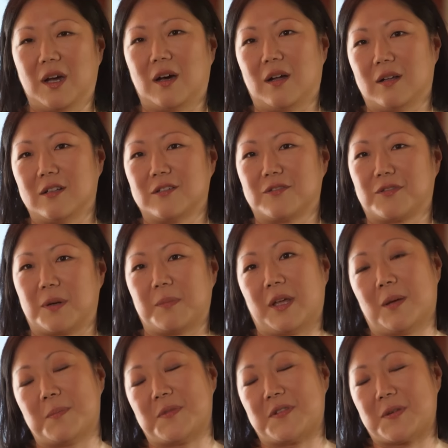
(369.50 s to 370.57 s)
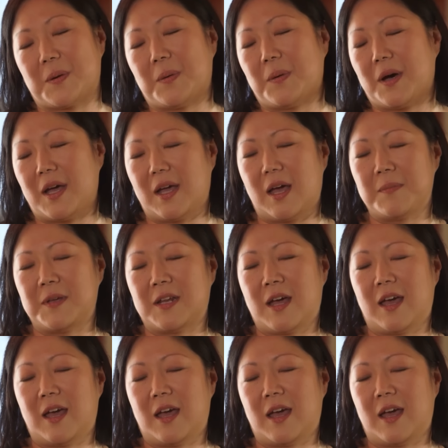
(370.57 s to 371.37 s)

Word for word: well from him, so I mean,